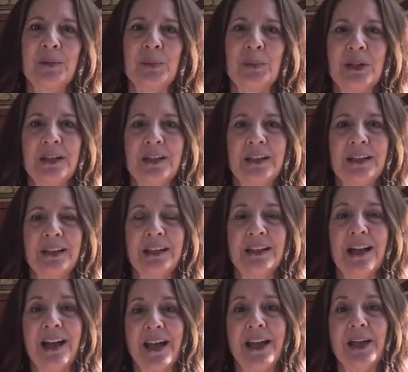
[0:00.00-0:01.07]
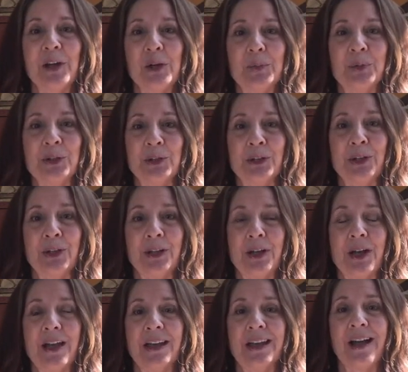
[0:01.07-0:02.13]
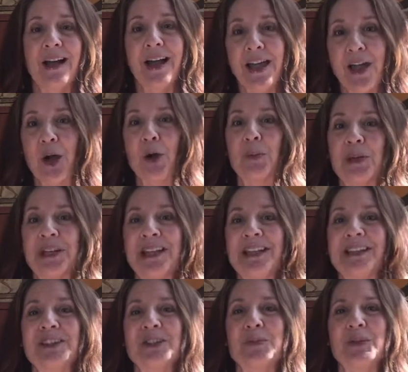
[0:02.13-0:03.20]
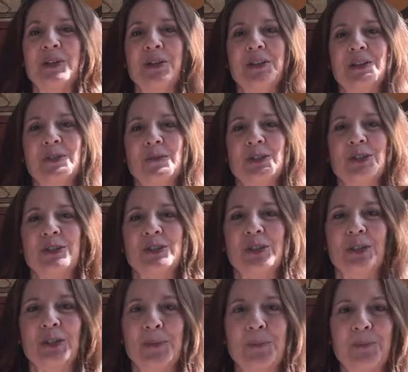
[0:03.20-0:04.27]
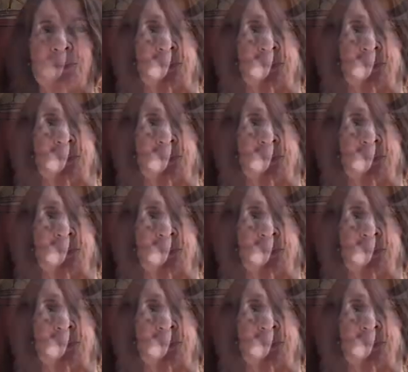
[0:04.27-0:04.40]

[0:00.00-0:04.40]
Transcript: but an eye-opening experience for sure.